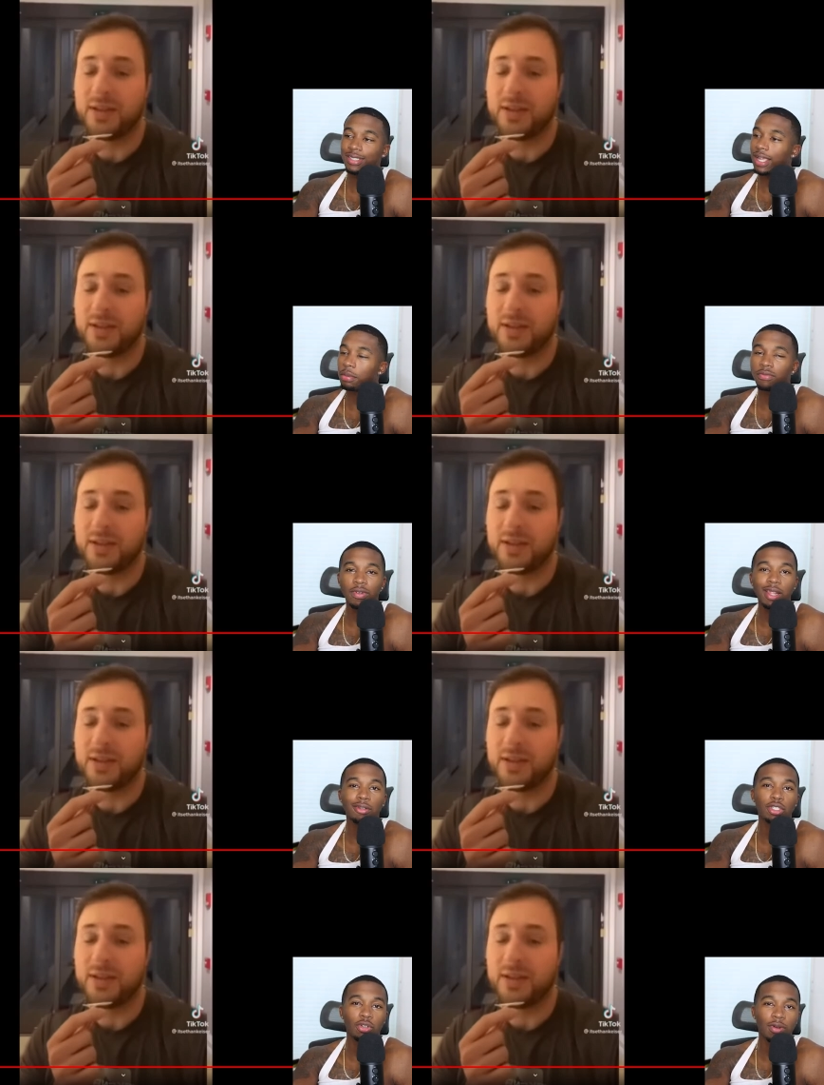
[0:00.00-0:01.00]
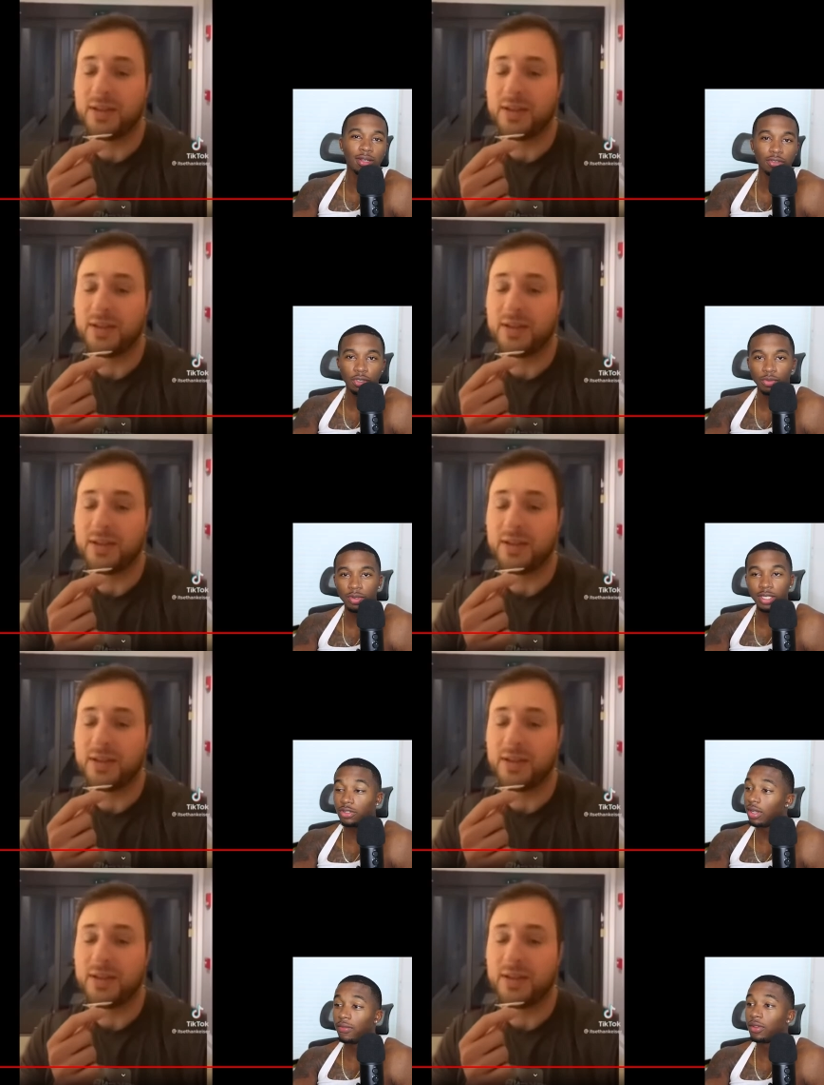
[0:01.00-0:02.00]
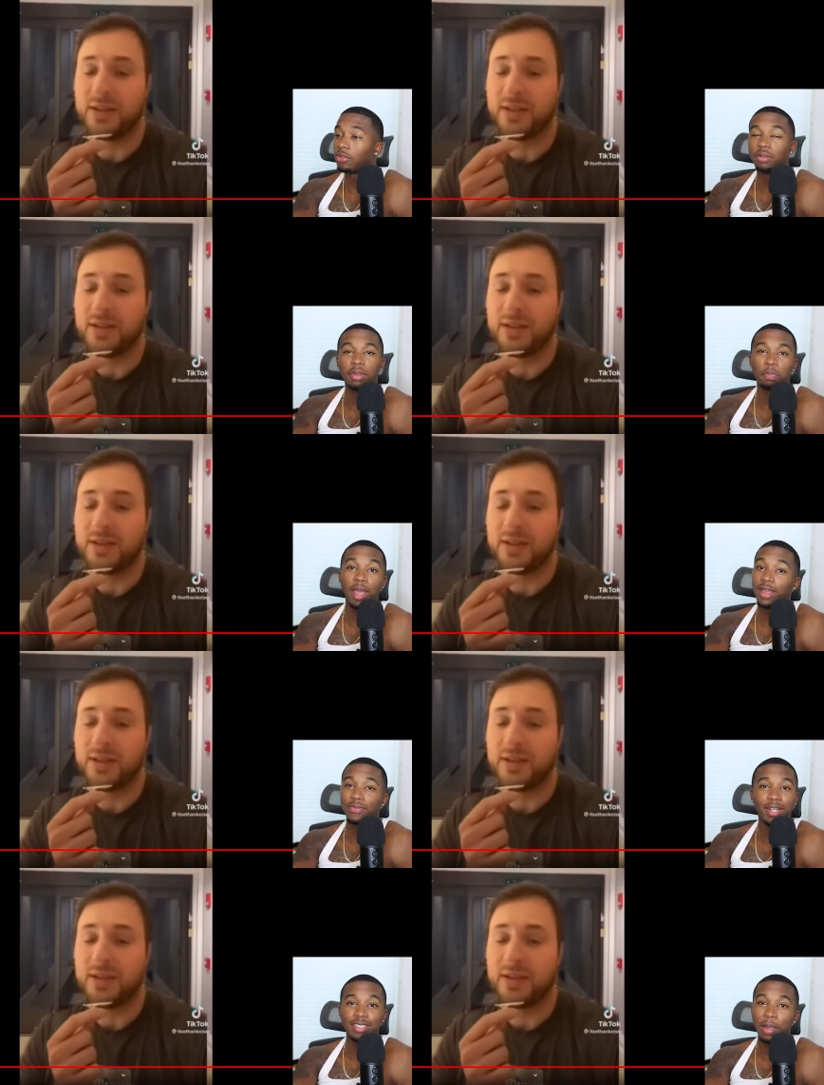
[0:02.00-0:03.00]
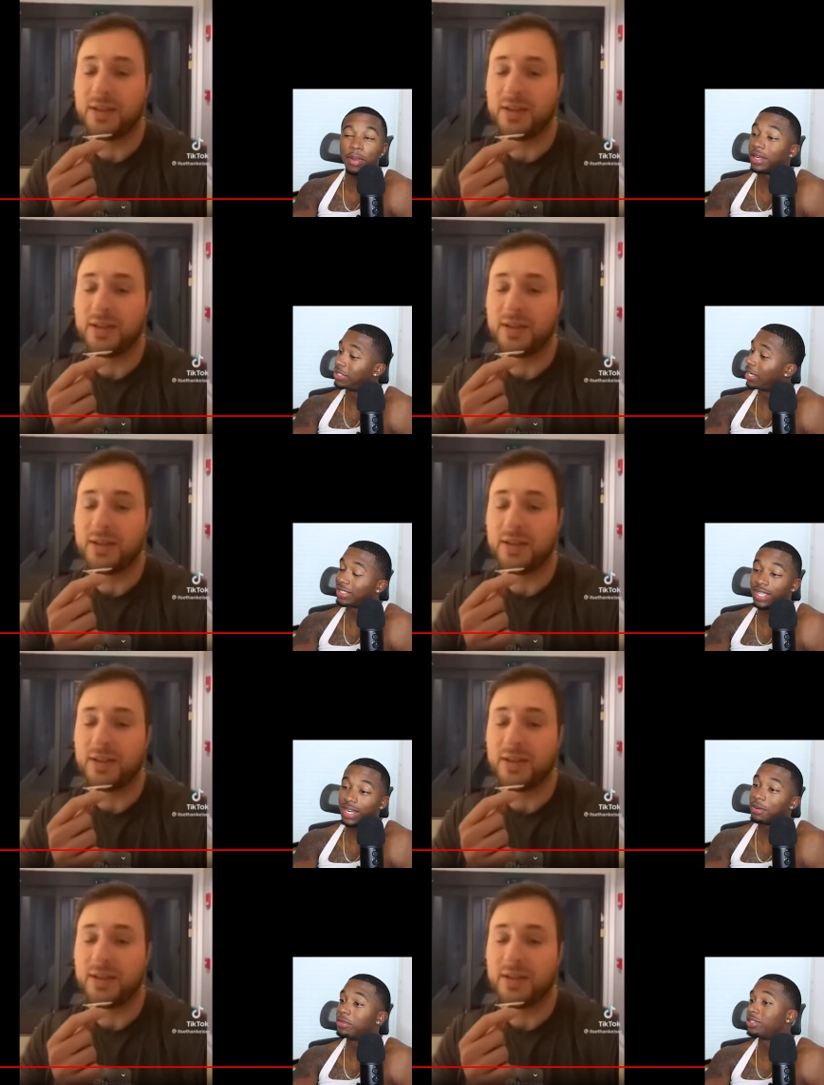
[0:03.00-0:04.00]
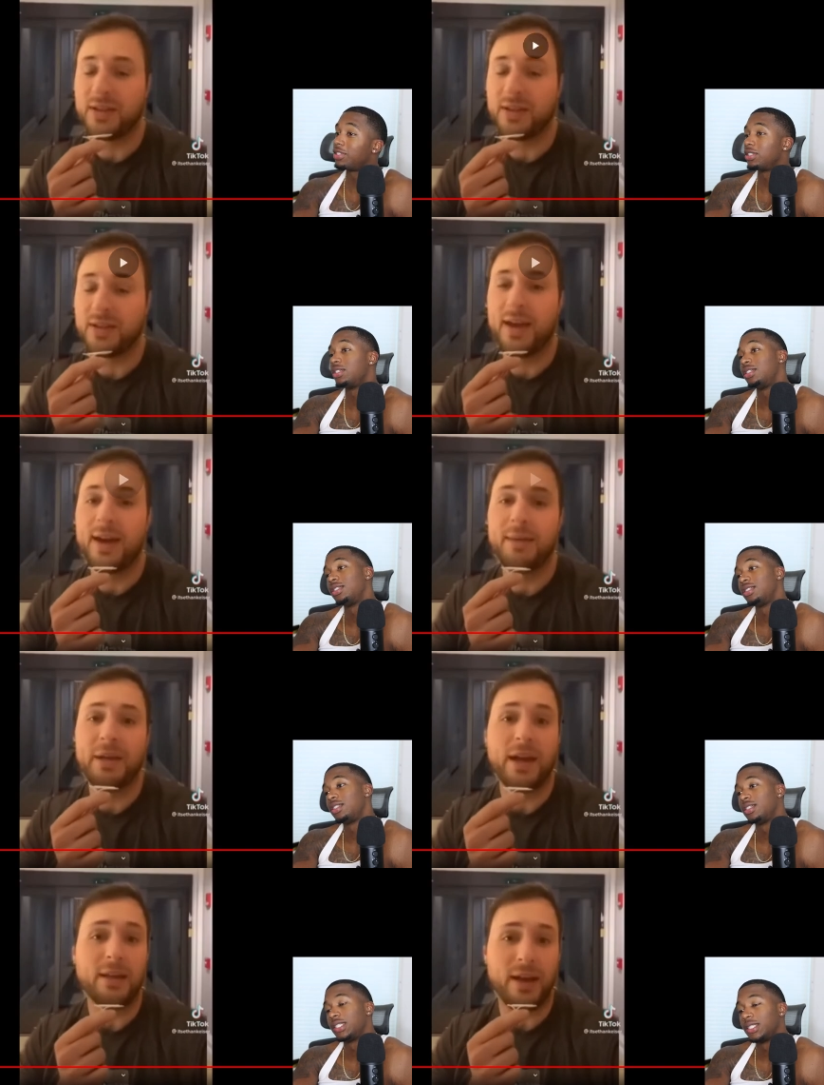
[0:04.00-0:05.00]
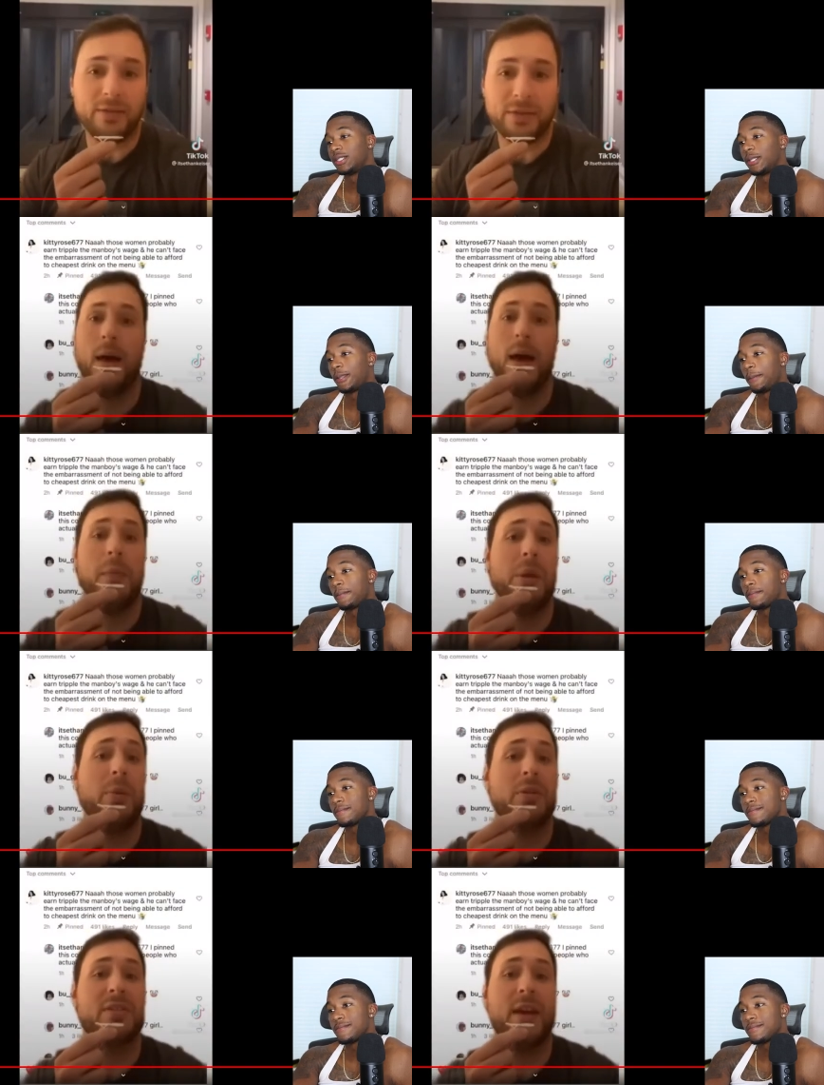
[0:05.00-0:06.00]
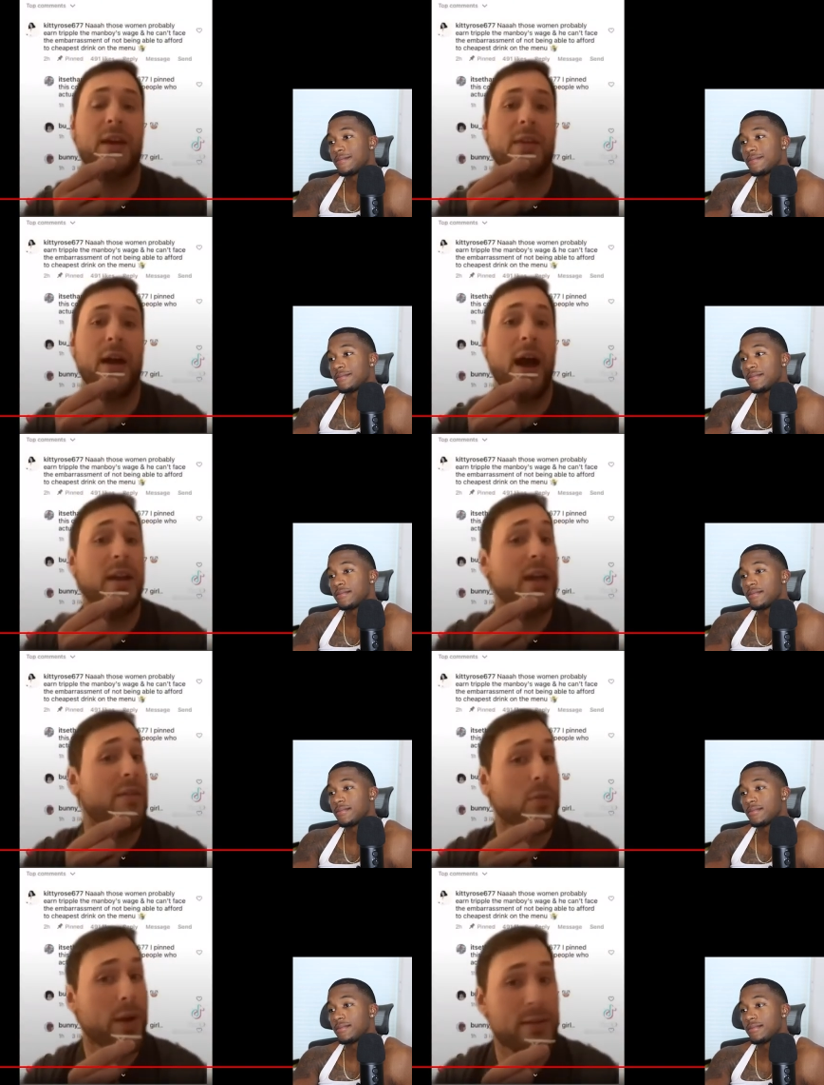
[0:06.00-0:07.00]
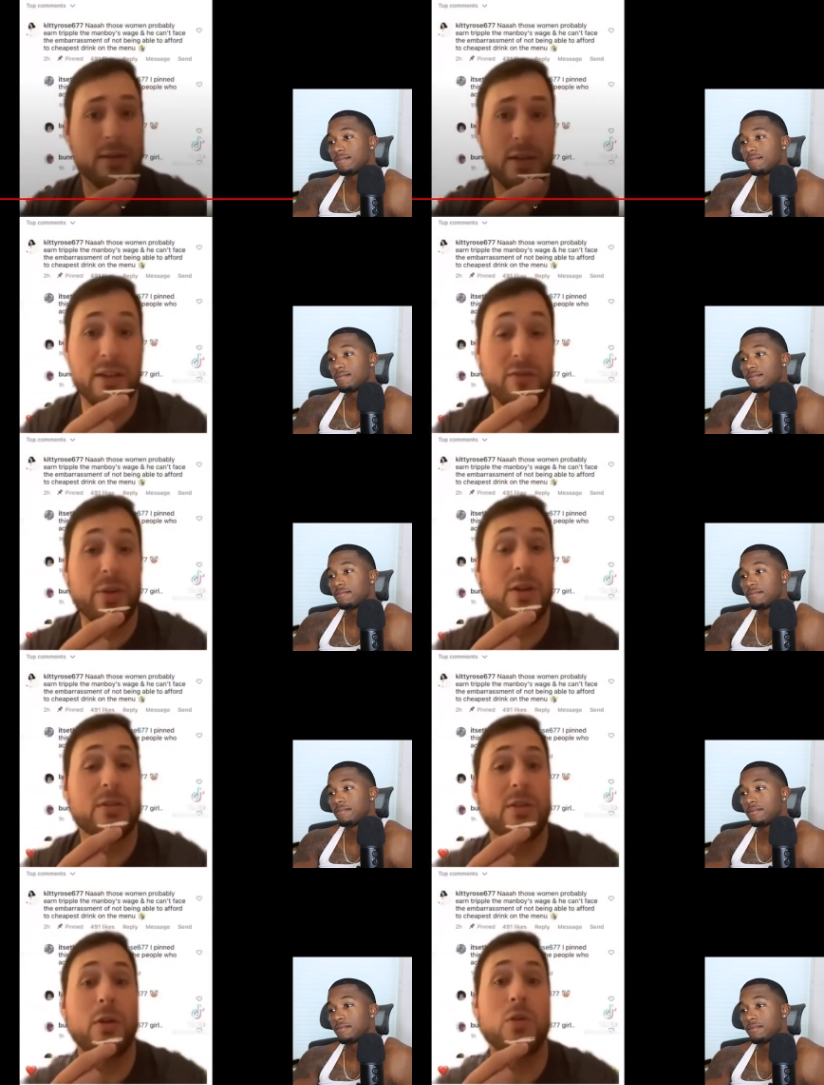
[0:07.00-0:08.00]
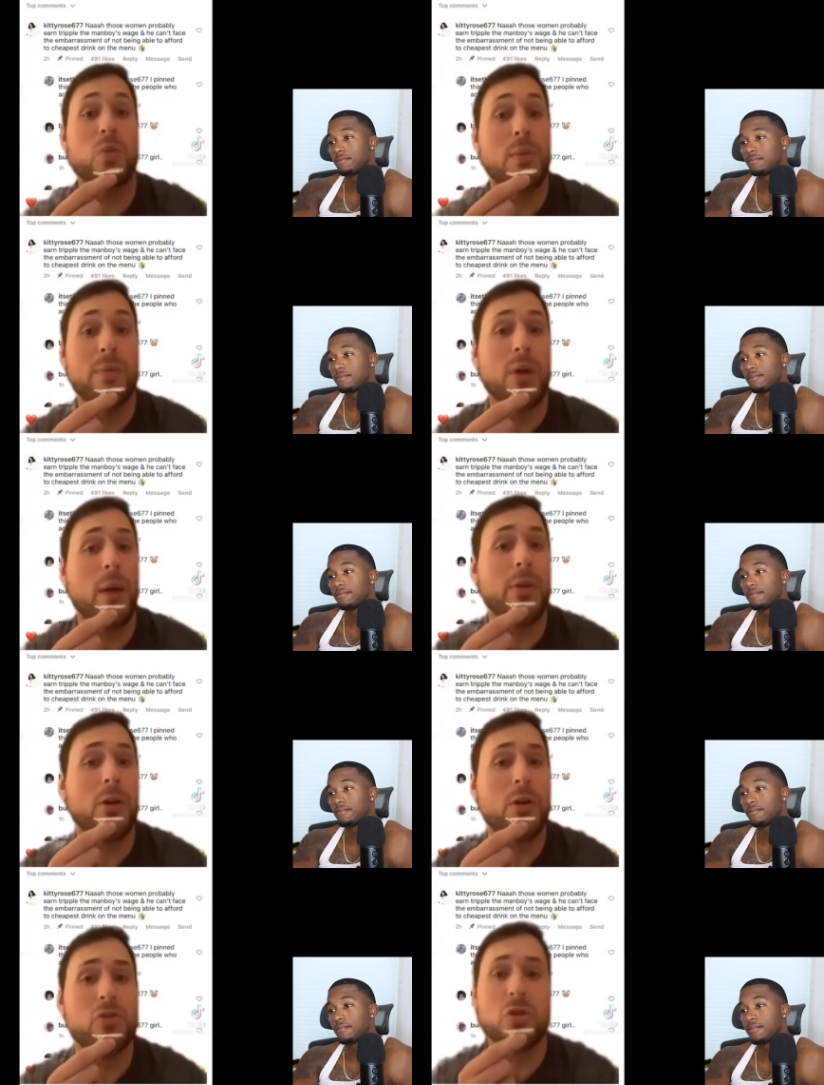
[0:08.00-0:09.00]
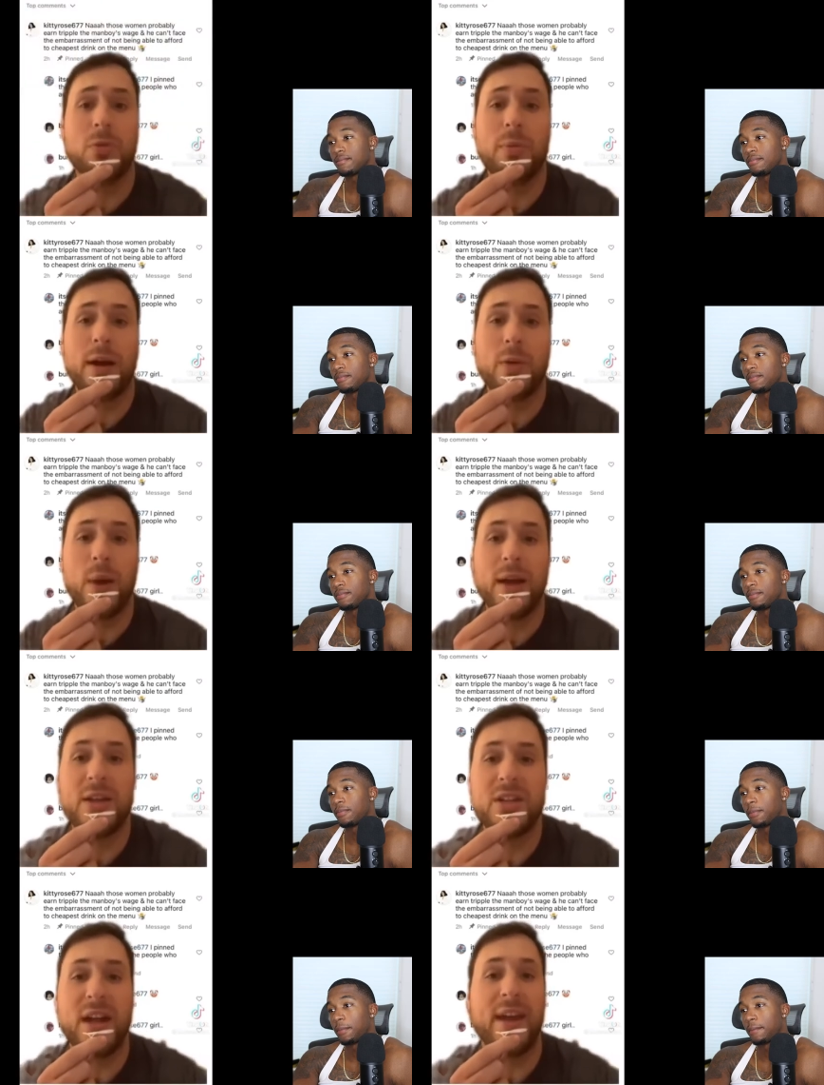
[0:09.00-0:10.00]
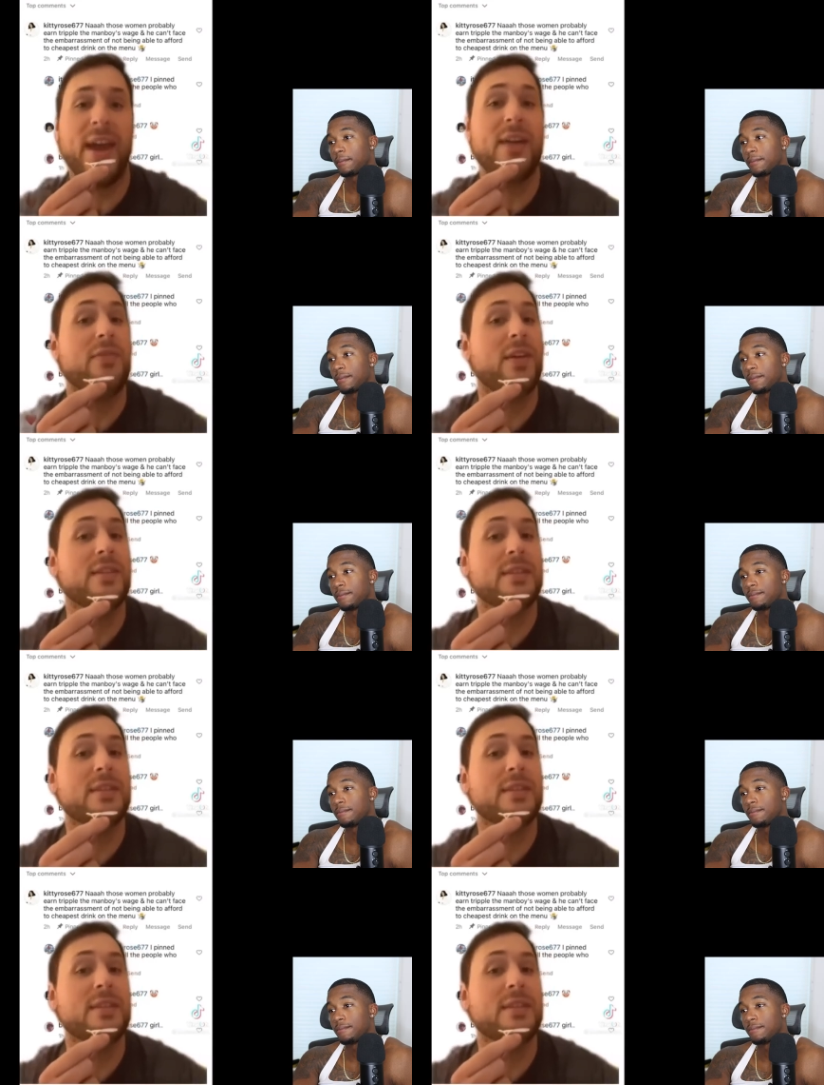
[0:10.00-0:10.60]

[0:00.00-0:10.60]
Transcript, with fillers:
Speaker 1: type of energy around you. And you definitely don't need to be paying for that type of energy. I'll tell you that much. And I left.
Speaker 2: And people are saying that I didn't have a right to leave because those women probably earn triple my wage and I can't face